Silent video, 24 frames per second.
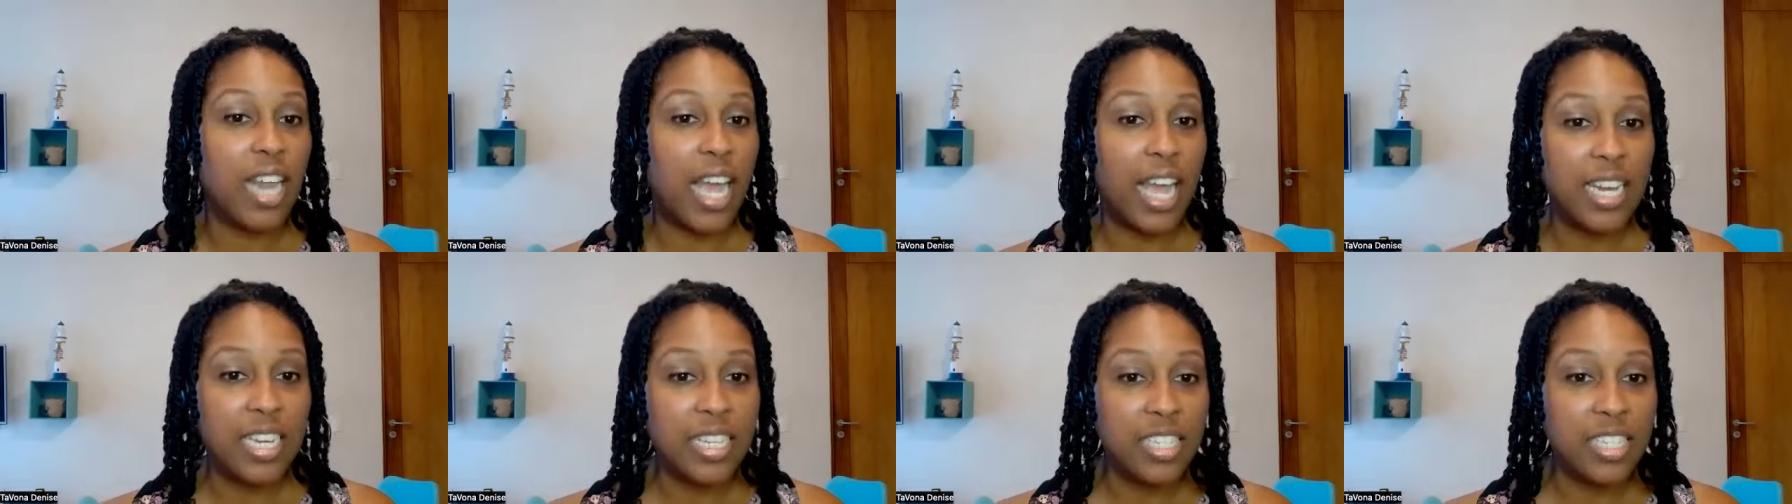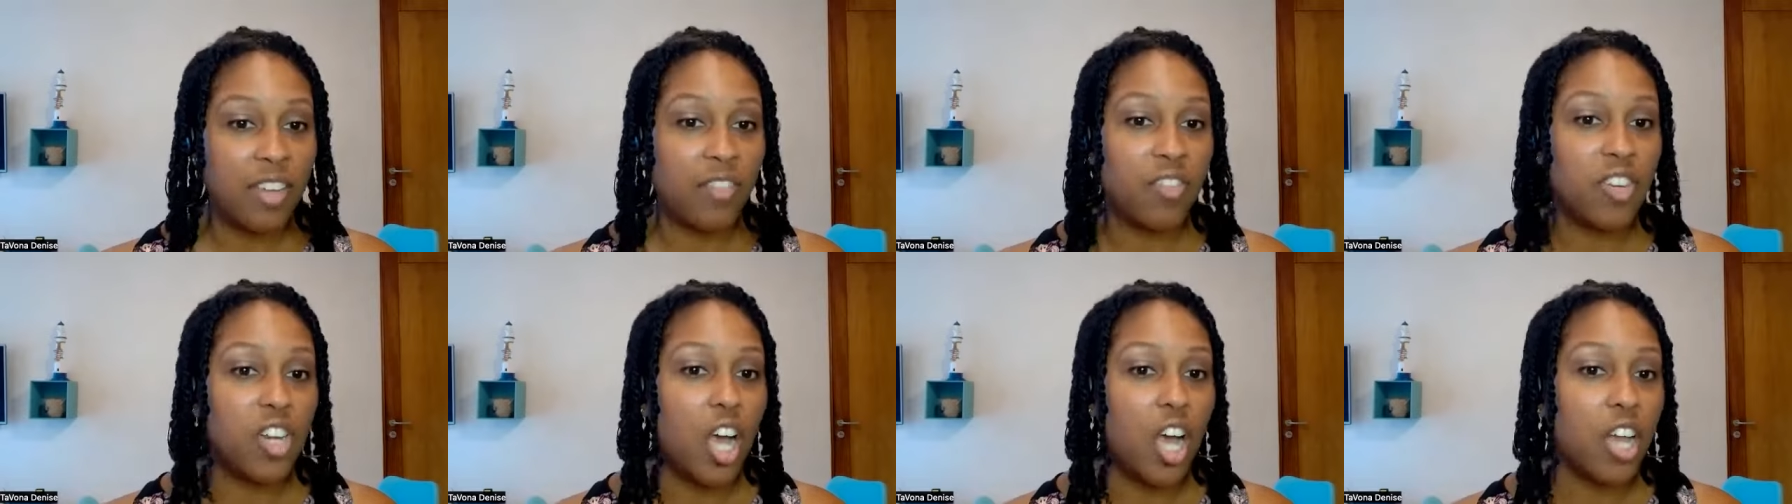
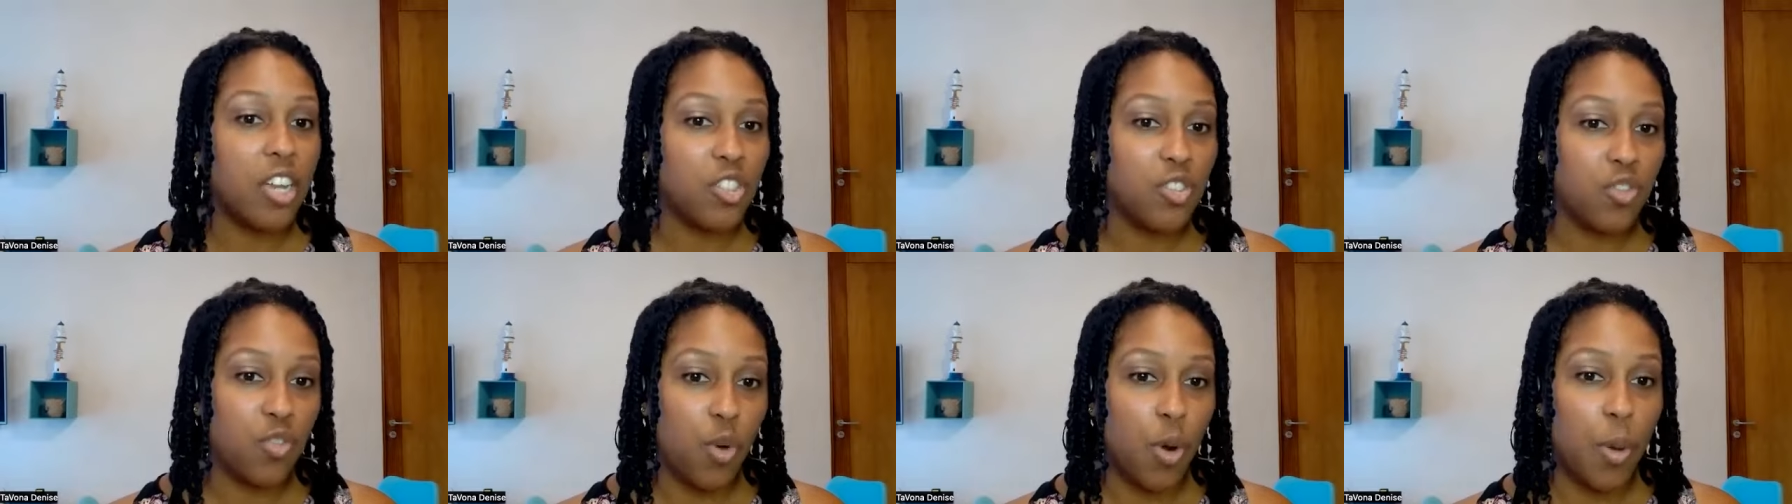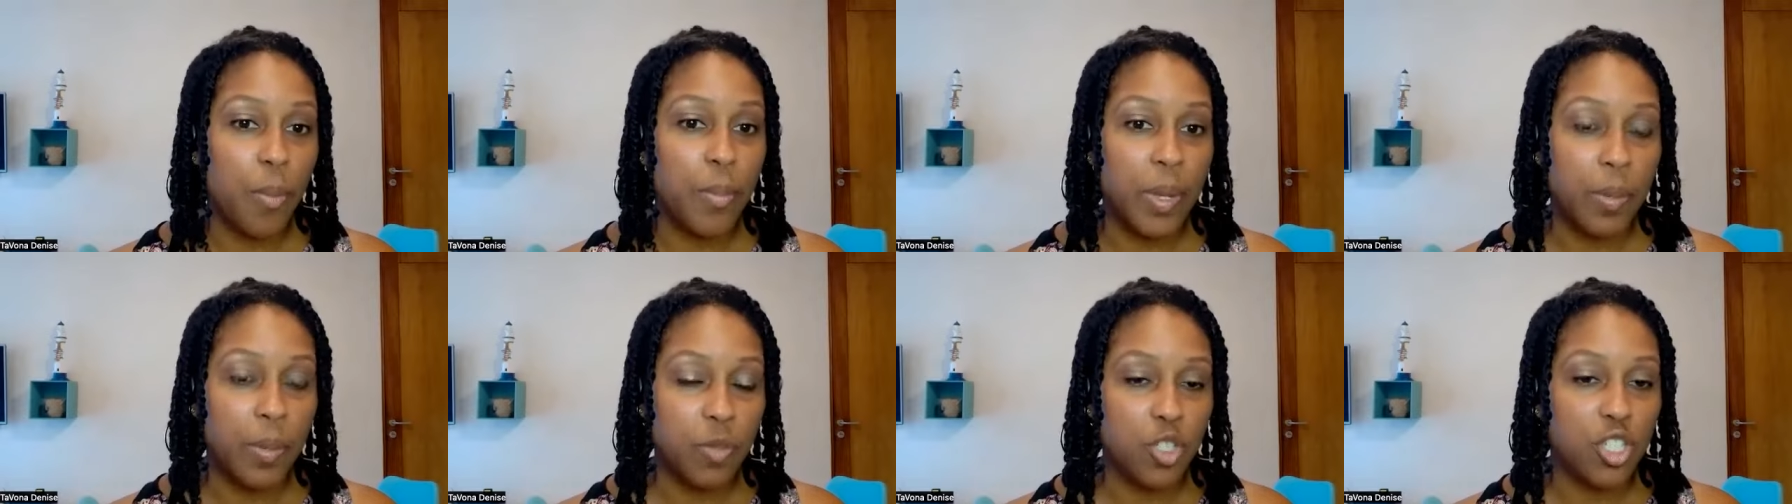$97 for
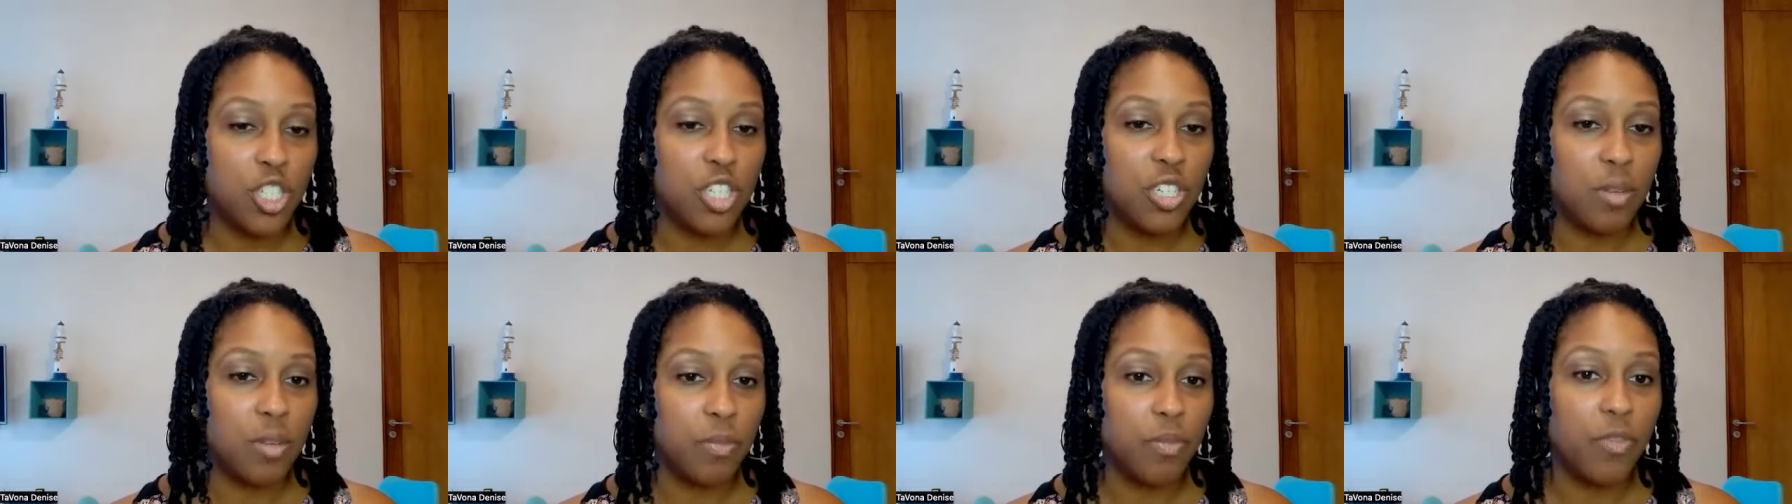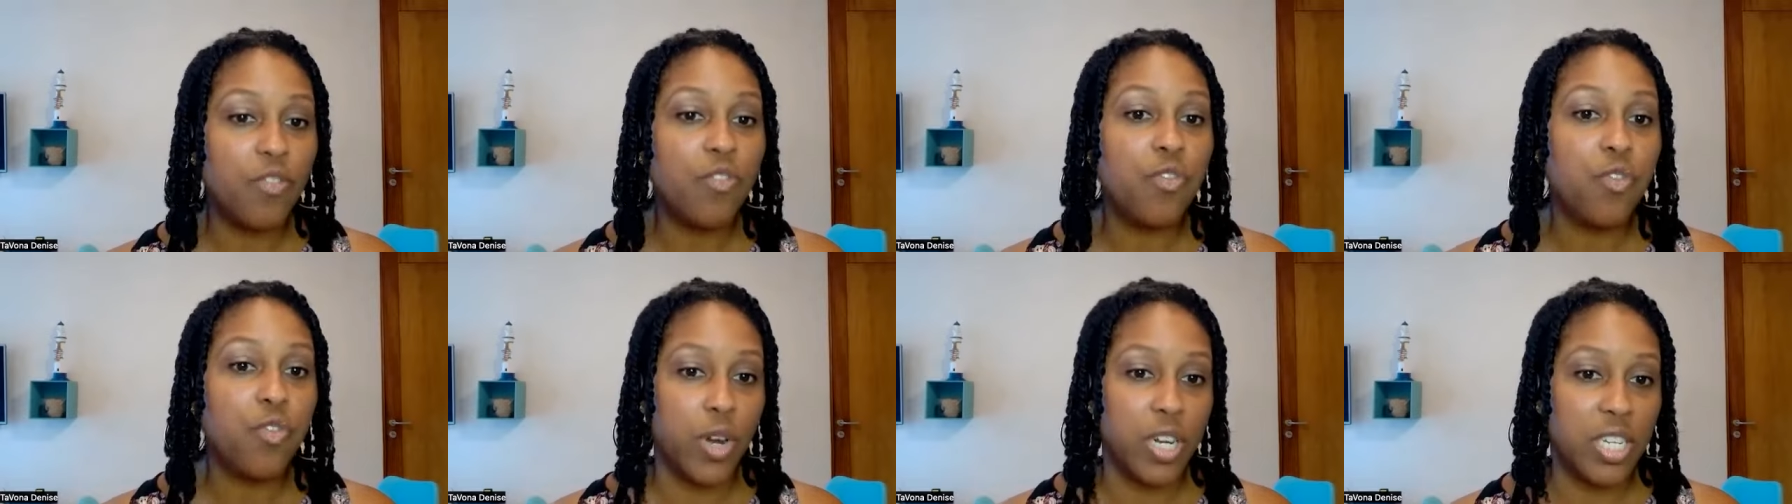a membership
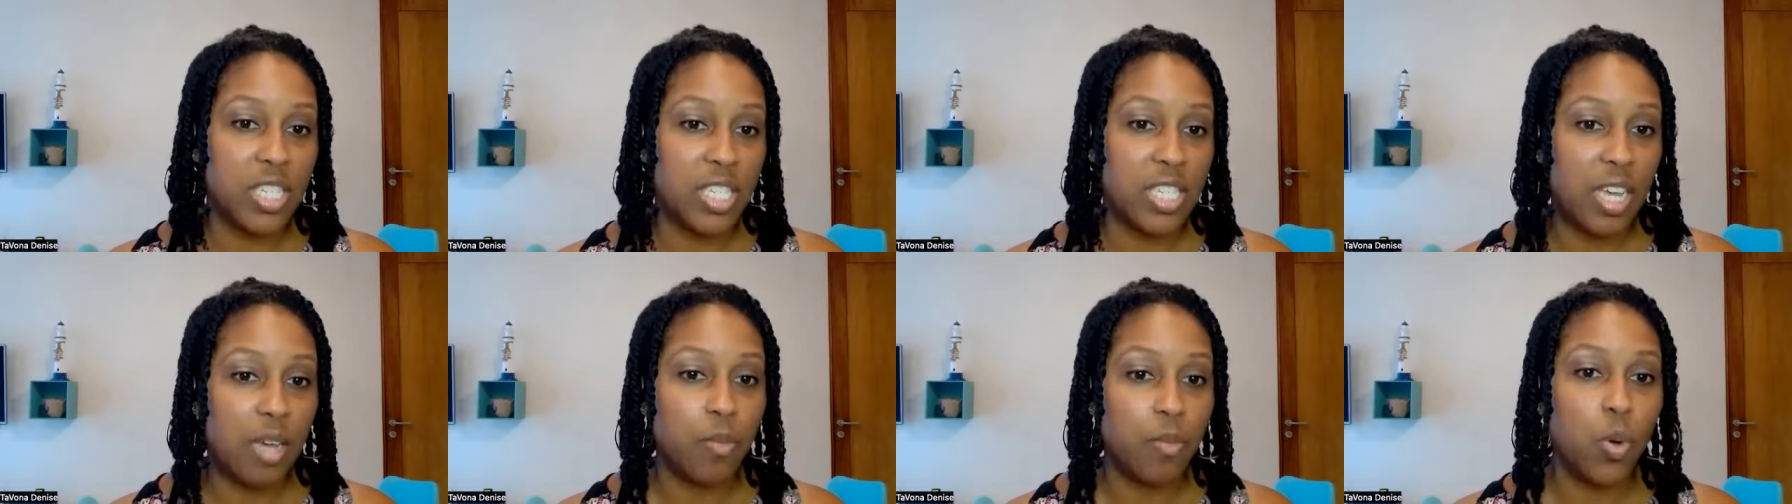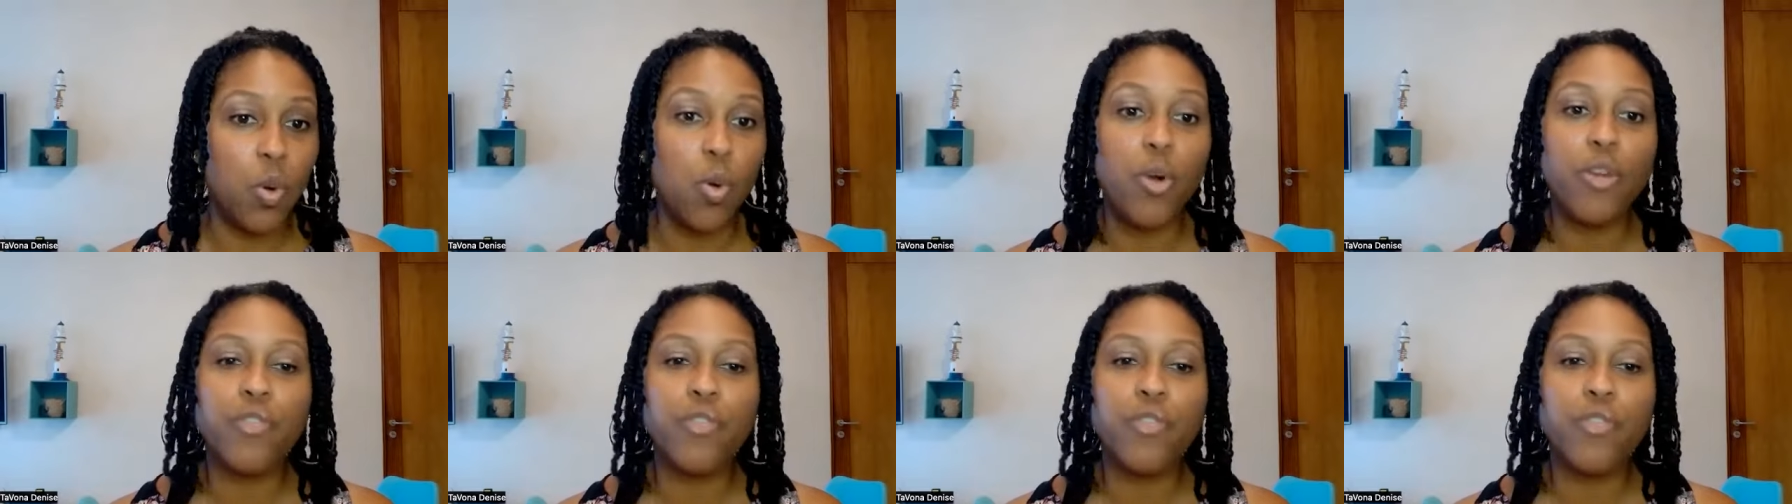for example,